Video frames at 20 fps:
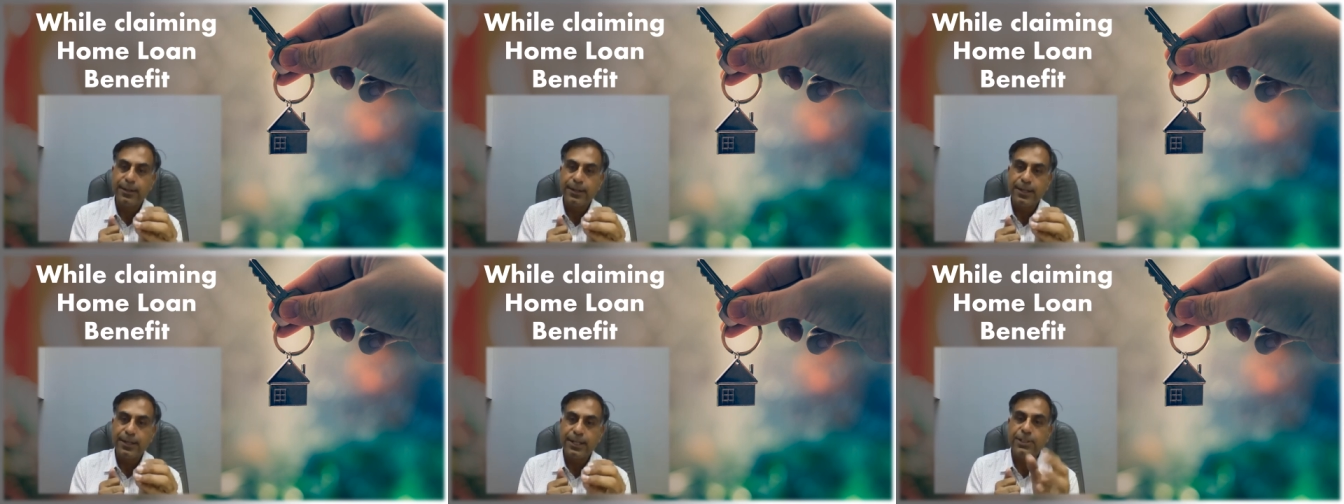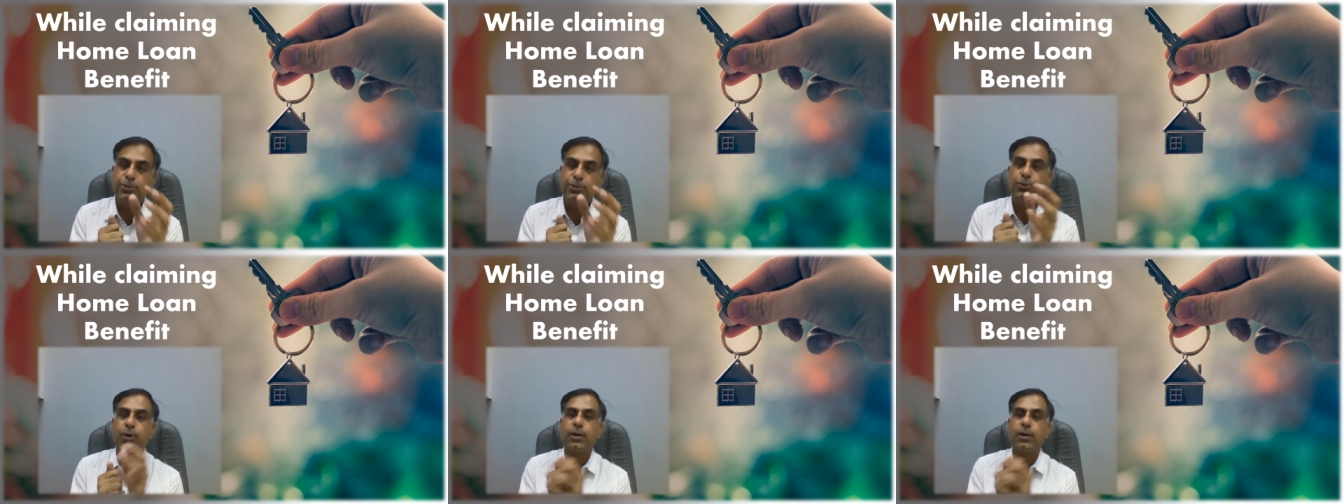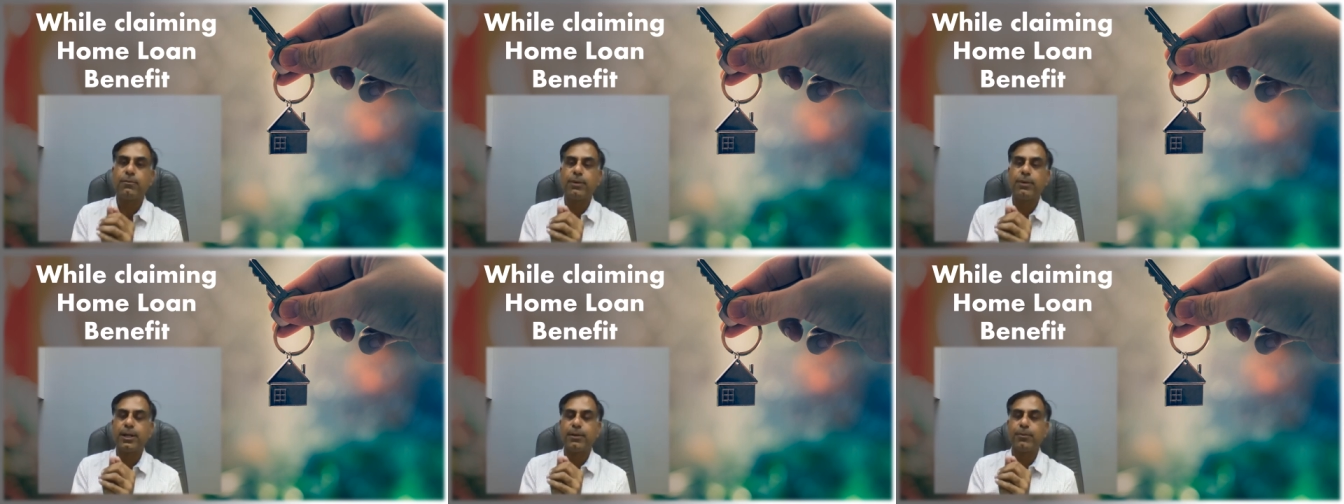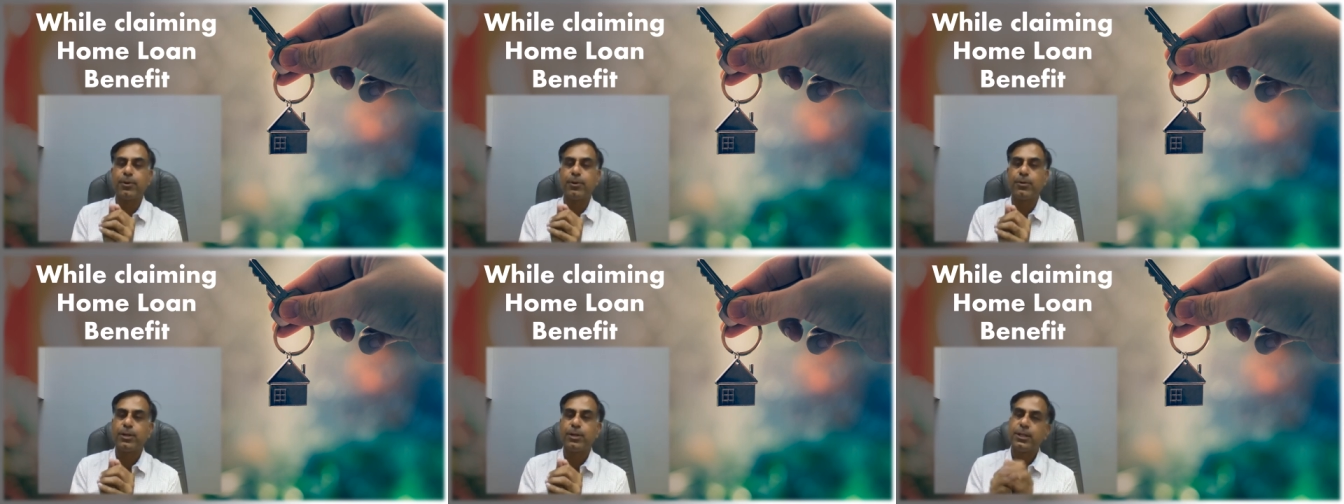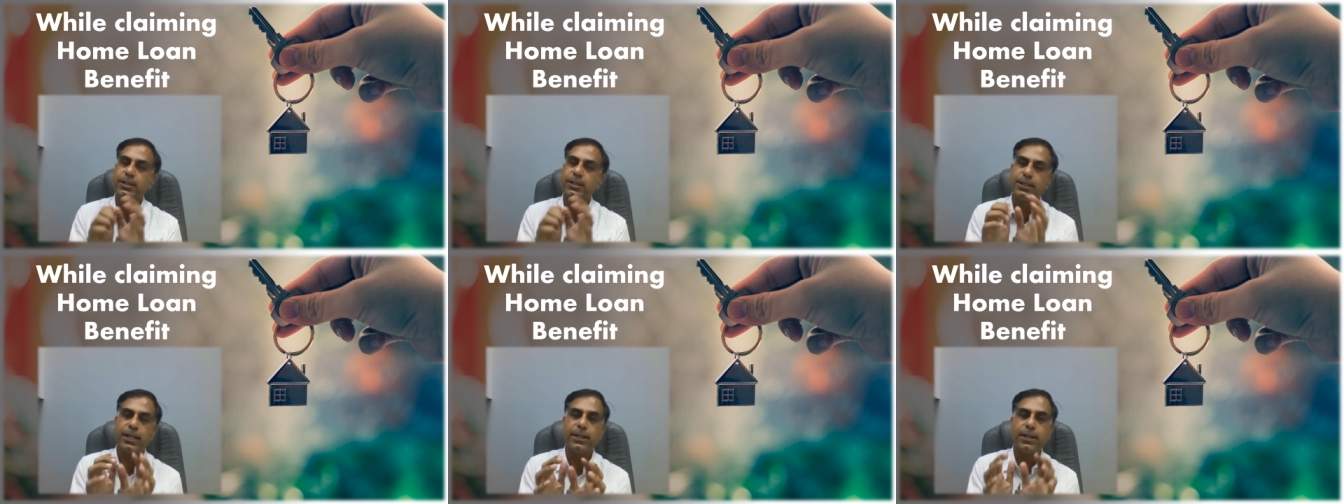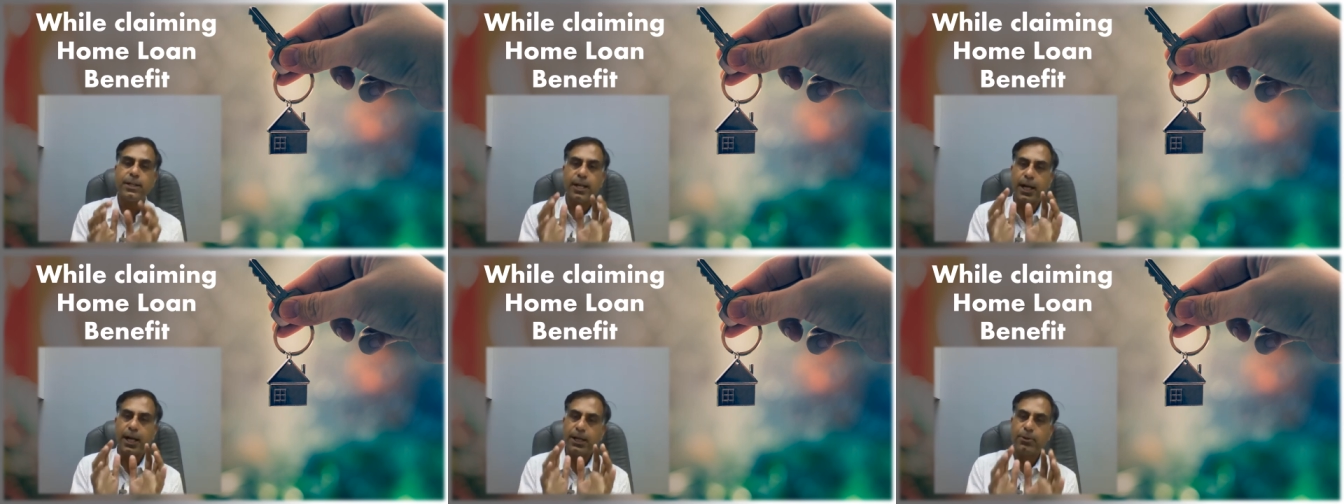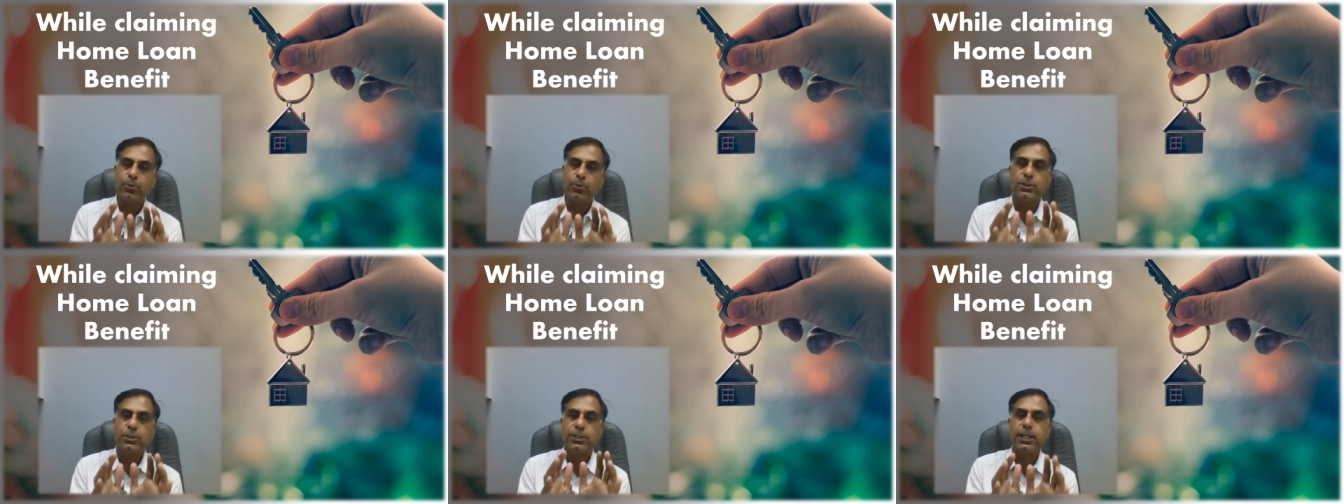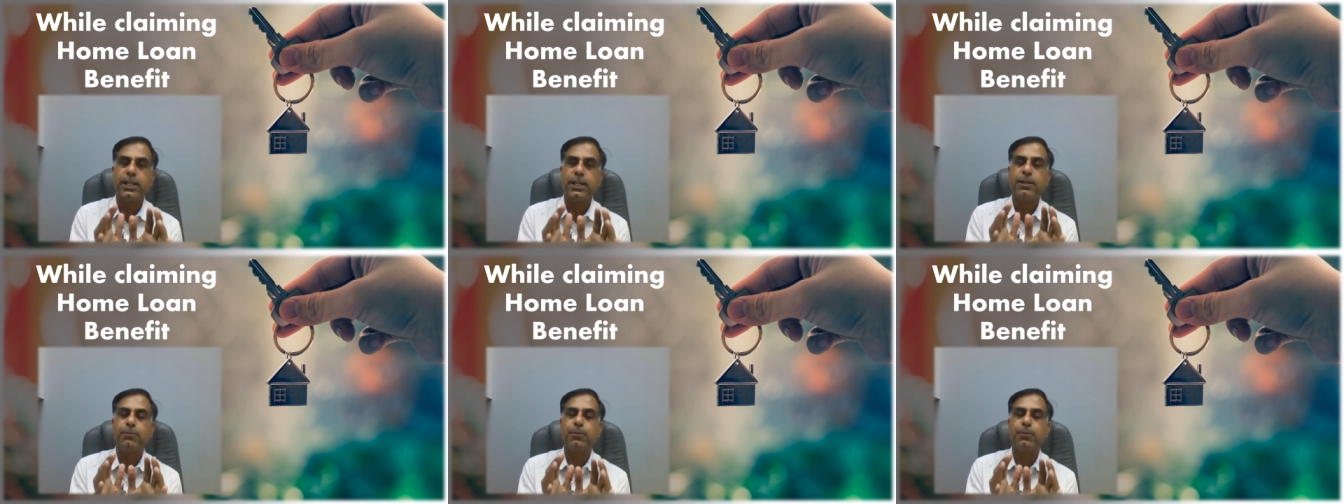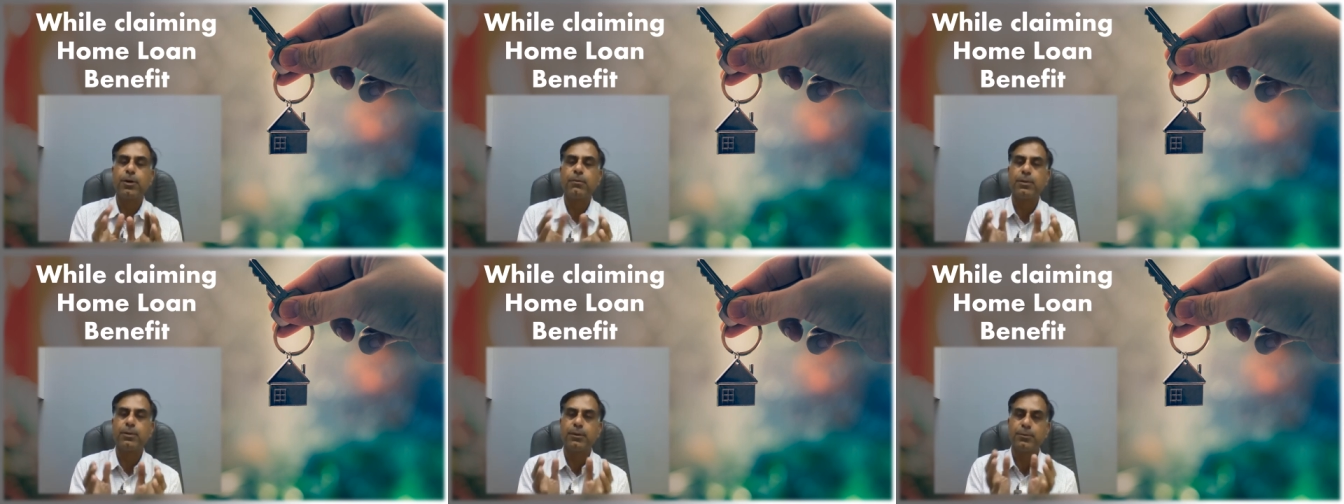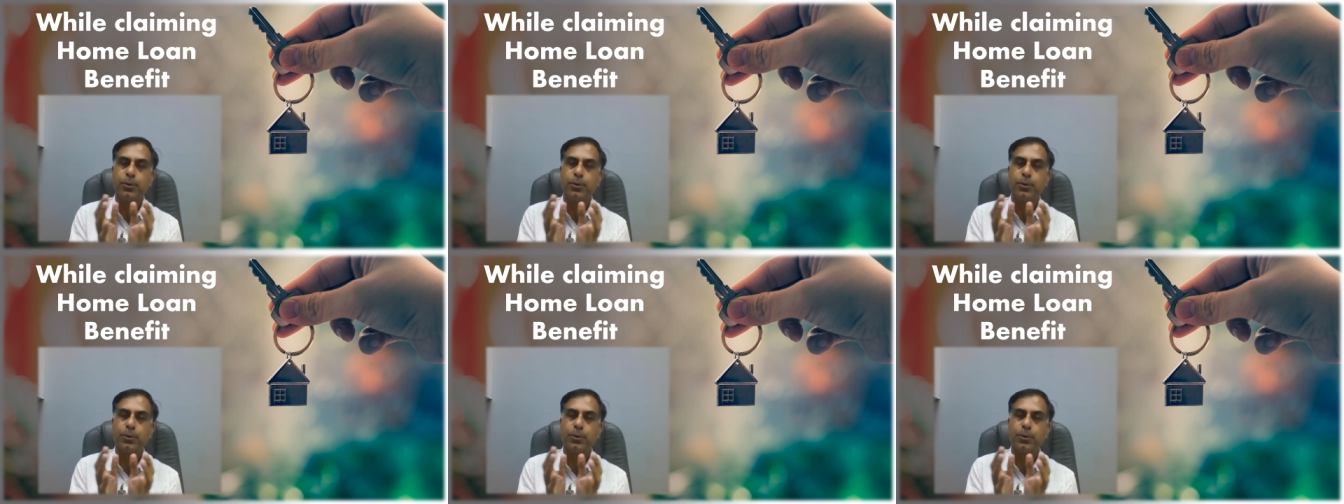installment amount, then I don't see any problem.